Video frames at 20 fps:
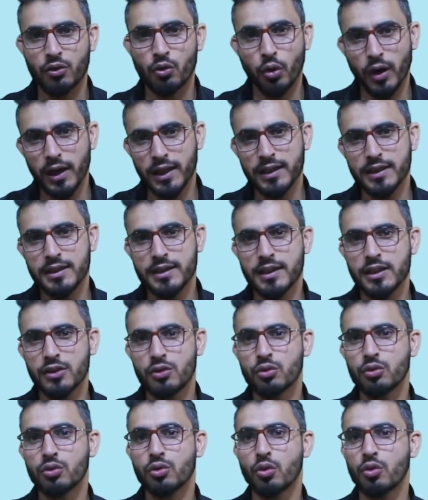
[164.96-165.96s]
quality
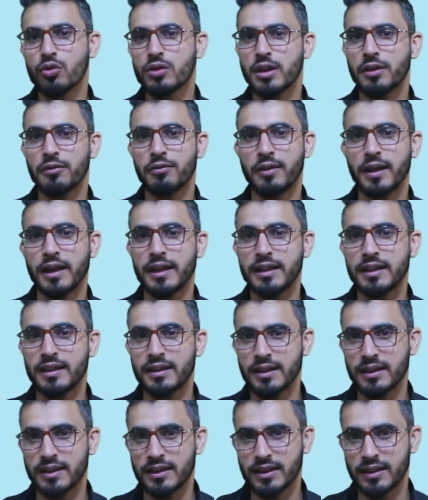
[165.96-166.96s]
to those of like
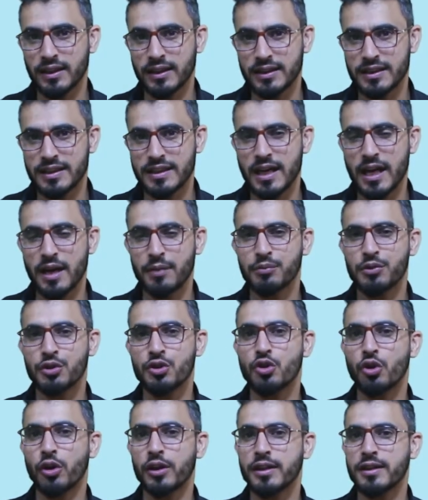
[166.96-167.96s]
James
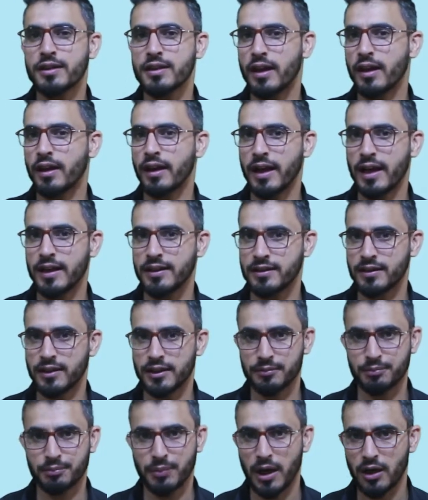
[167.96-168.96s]
Joyce or
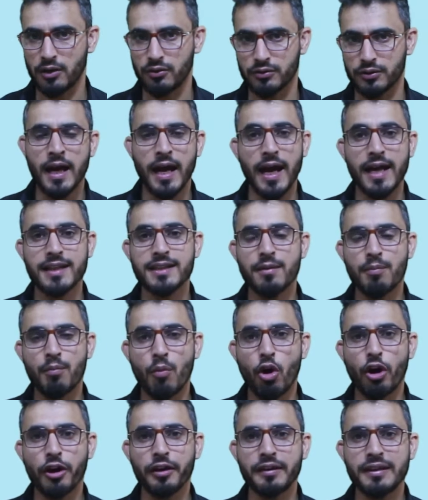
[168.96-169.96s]
Ezra Pound. As a
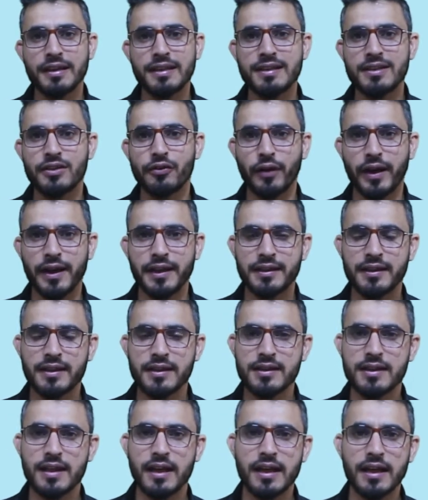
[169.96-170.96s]
modernist writer,
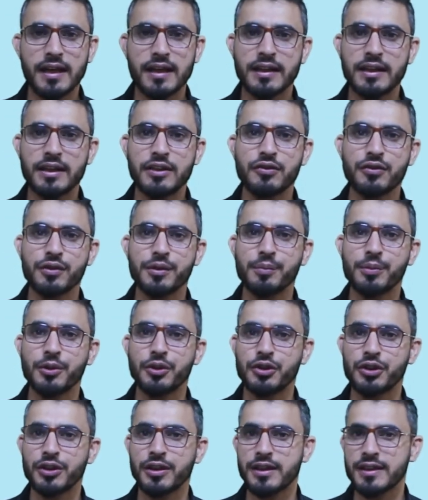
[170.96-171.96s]
her
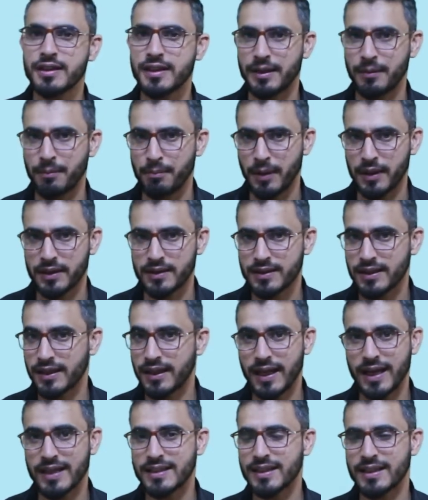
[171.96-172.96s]
contribution is immense,
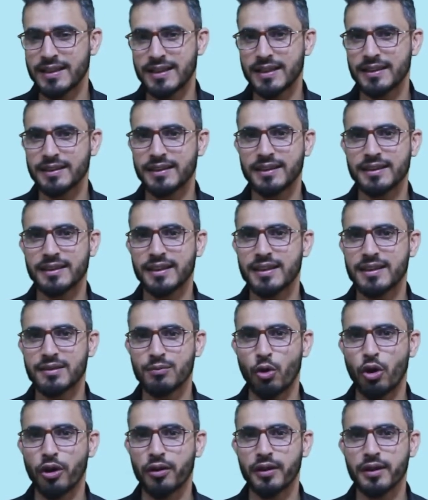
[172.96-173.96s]
and as I said that this
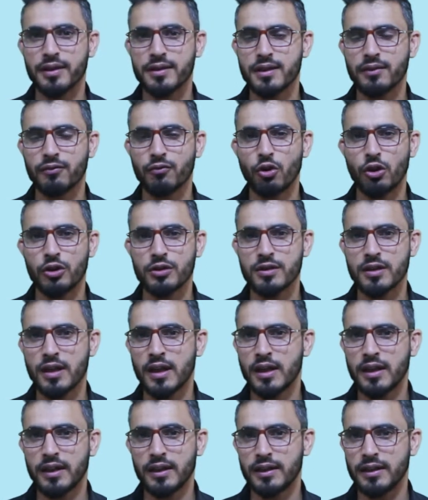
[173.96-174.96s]
modernism was
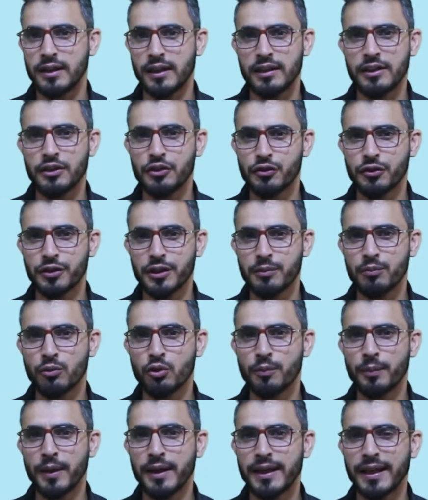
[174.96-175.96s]
a literary
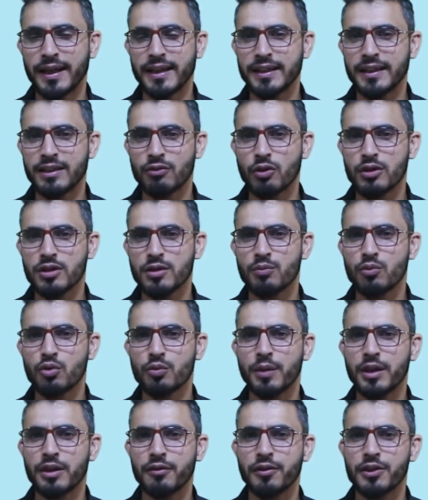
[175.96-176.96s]
movement, and it was a
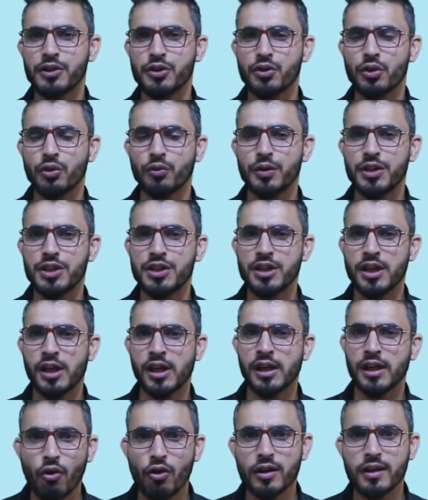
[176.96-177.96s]
movement which
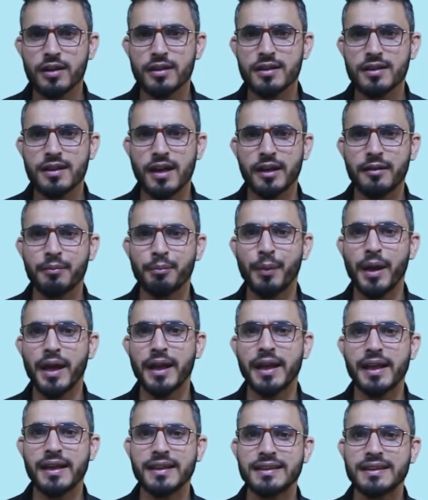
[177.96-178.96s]
focused on
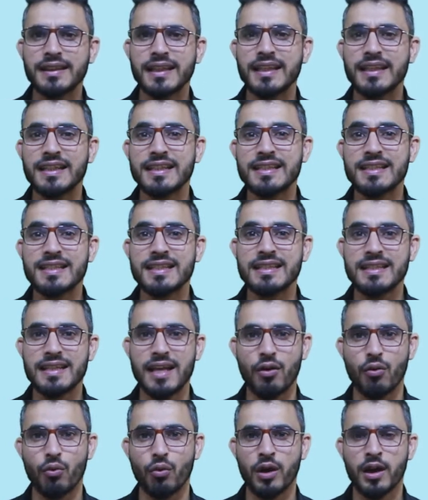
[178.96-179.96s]
making things
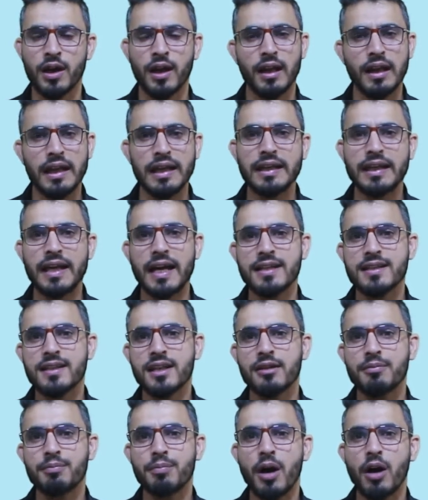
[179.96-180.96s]
new. Like
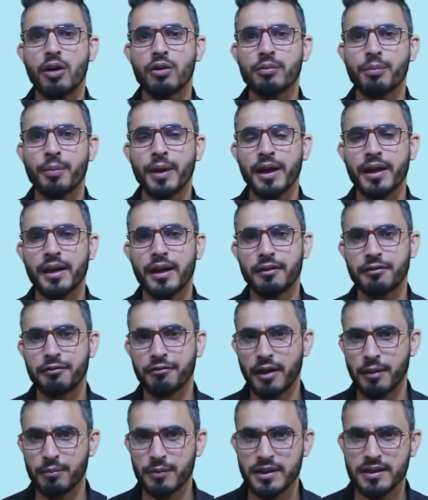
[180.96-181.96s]
Ezra Pound made a
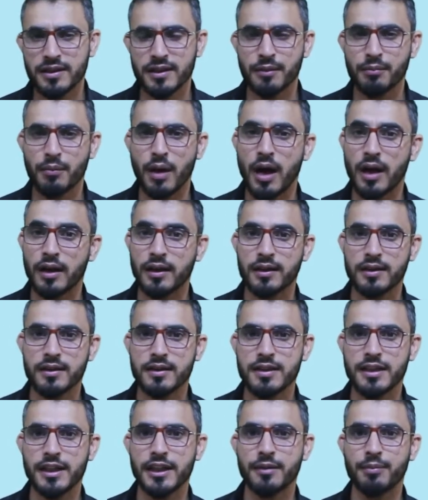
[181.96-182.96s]
famous remark or
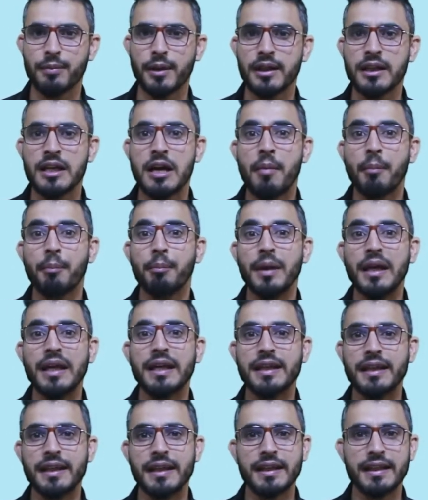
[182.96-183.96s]
statement,
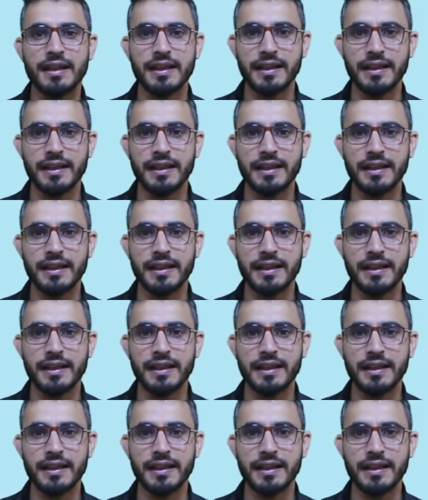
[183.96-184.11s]
"Make it